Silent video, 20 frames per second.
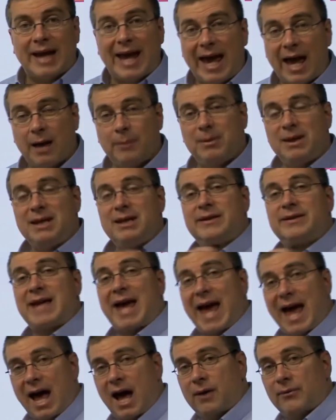Hemi is
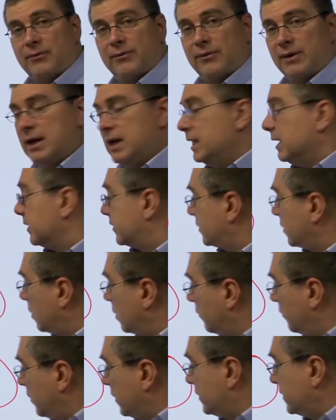half. So
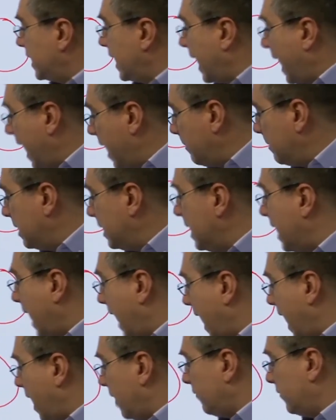if we say hemi,
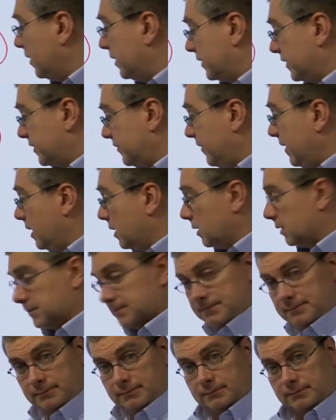half a sphere,
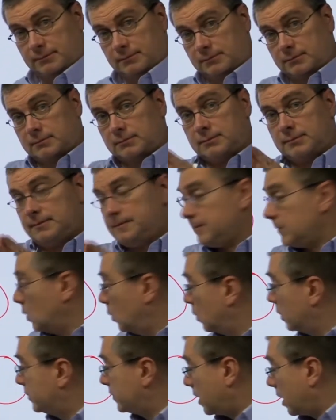
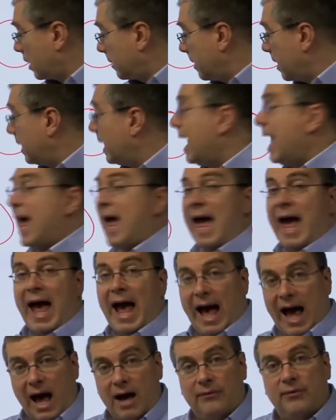we're talking about
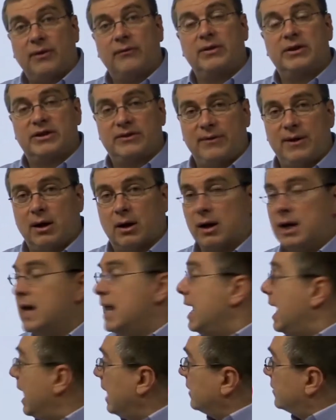half of a sphere.
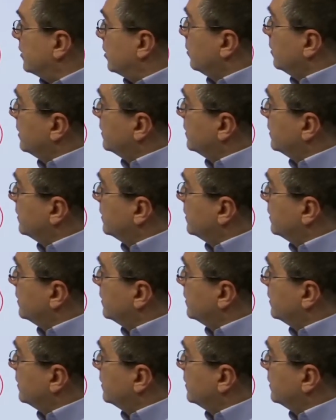And so